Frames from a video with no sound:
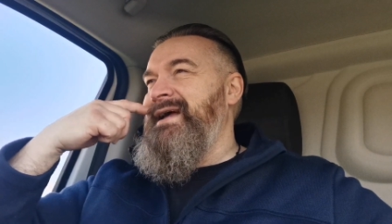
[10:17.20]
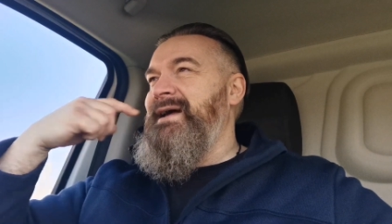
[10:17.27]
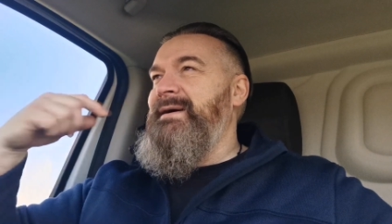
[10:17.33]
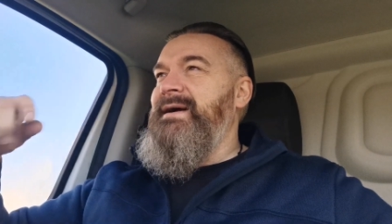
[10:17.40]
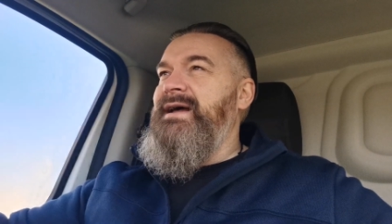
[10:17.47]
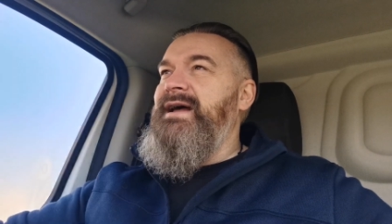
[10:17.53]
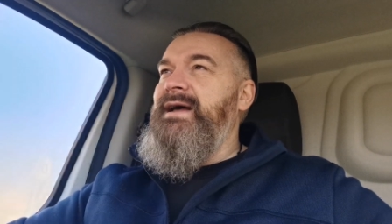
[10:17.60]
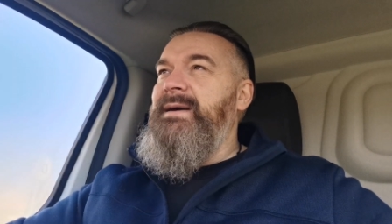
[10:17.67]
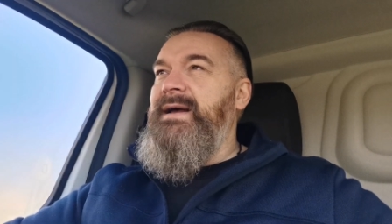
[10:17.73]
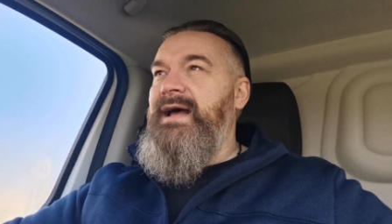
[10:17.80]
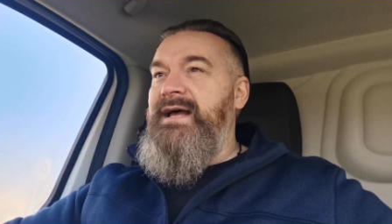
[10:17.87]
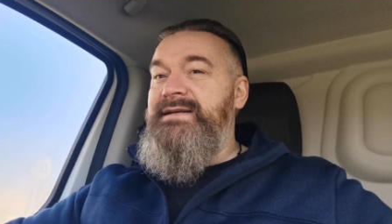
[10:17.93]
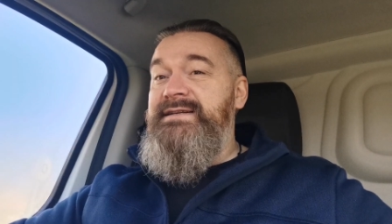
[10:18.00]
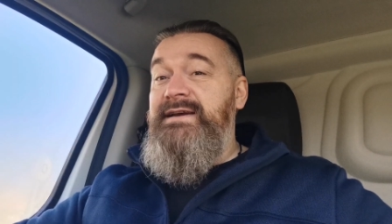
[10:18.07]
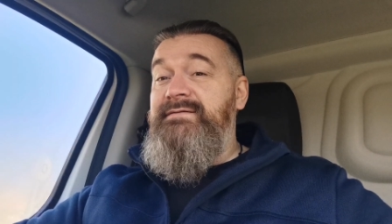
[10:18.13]
uh,
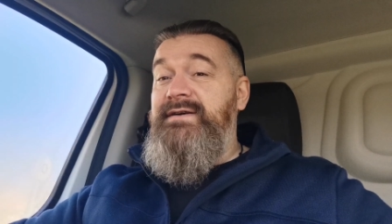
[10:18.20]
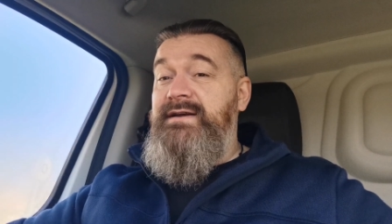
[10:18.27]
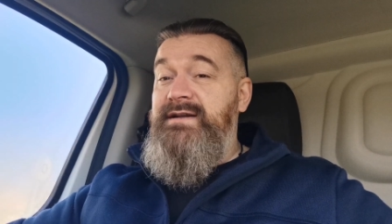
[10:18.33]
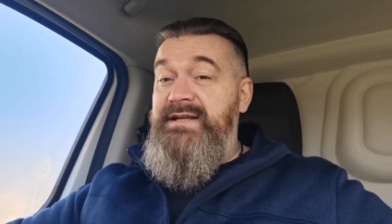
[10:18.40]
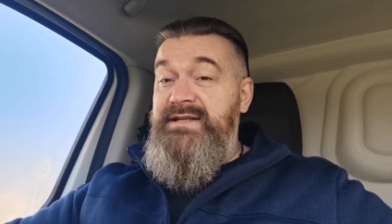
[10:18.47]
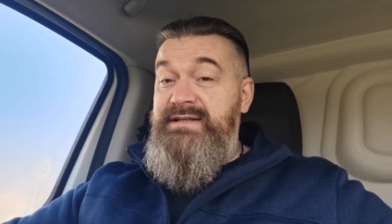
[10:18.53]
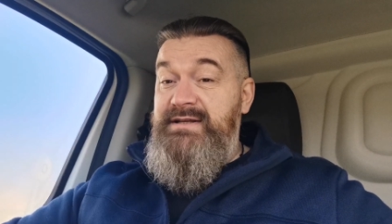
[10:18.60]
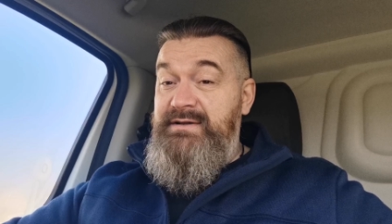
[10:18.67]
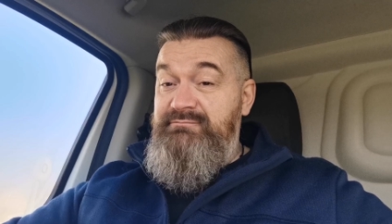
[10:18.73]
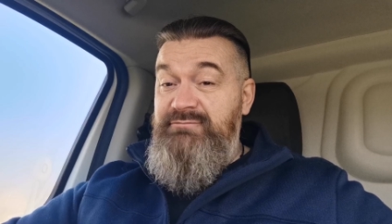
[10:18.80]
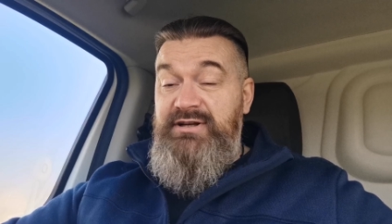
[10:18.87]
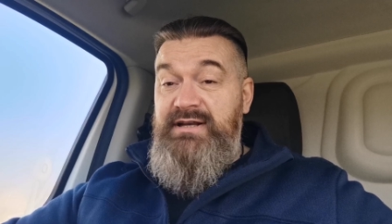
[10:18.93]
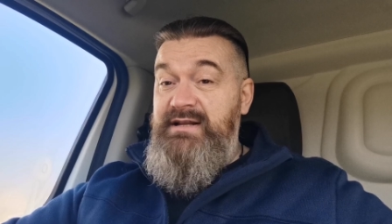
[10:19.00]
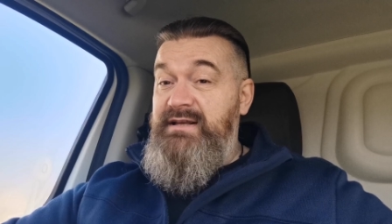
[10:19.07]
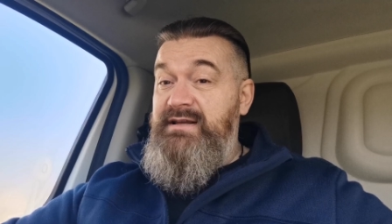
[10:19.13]
as ever,
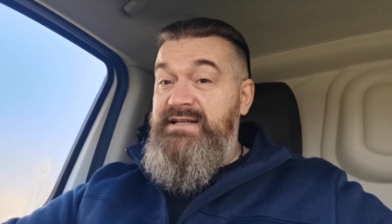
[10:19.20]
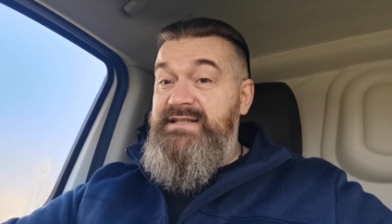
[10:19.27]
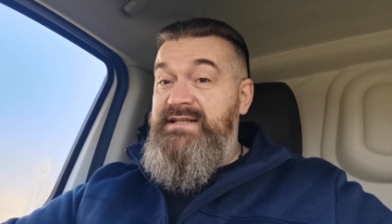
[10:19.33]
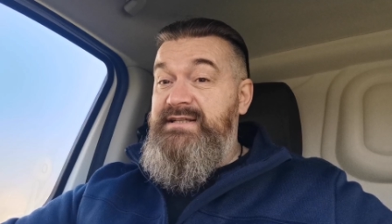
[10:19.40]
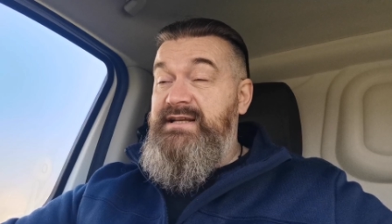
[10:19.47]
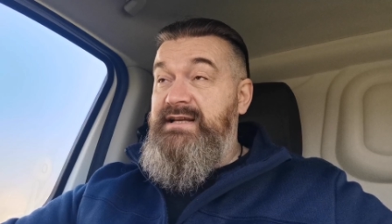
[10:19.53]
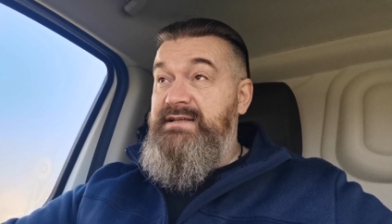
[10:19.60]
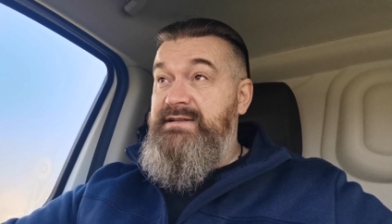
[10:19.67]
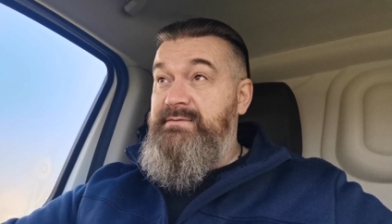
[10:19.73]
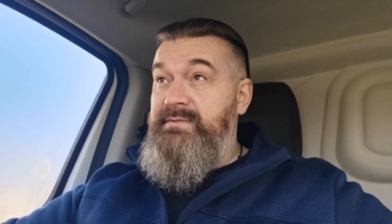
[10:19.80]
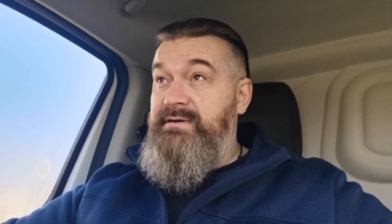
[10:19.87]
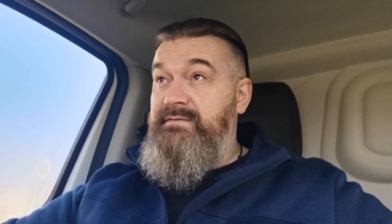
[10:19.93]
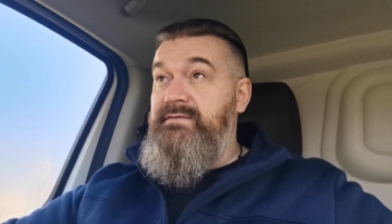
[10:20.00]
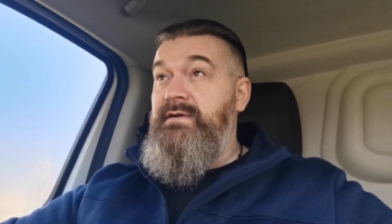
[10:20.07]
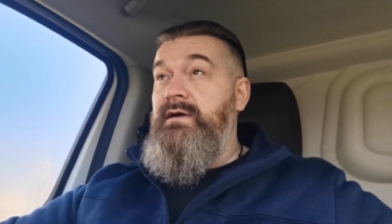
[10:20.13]
really, it's just that
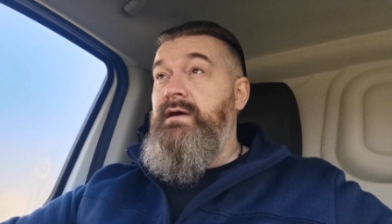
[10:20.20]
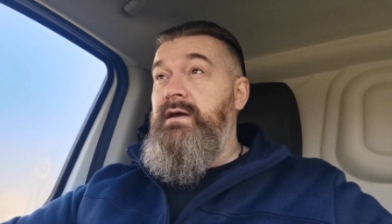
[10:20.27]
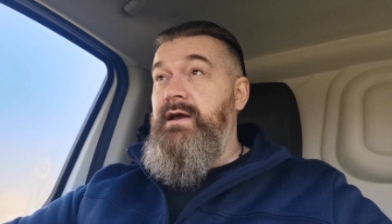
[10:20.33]
sort of.